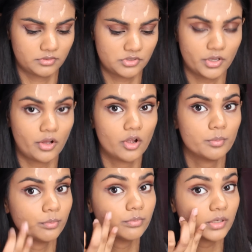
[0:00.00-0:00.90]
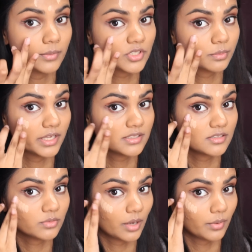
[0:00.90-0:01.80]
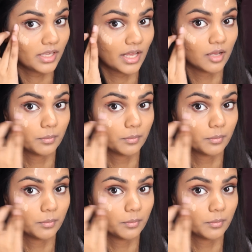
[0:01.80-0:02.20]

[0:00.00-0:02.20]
So pretty much the places where we